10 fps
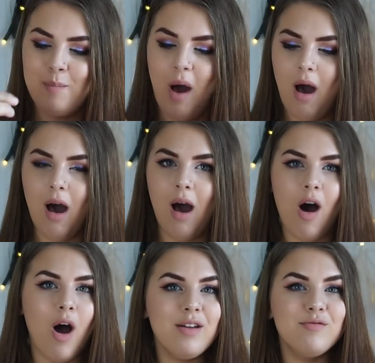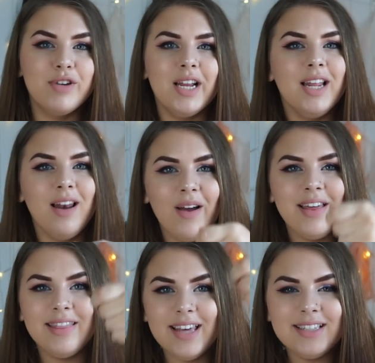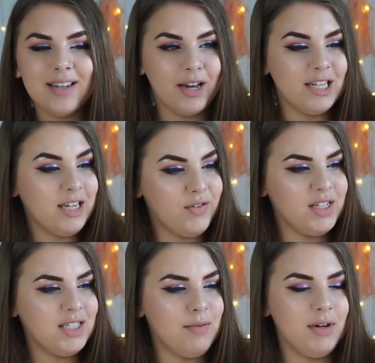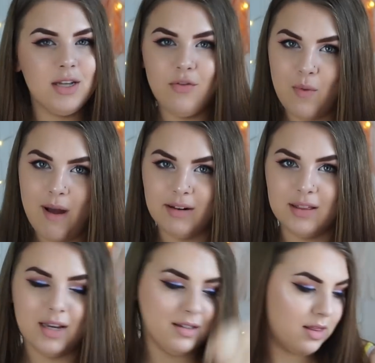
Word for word: But I really like this. I can definitely see myself wearing this.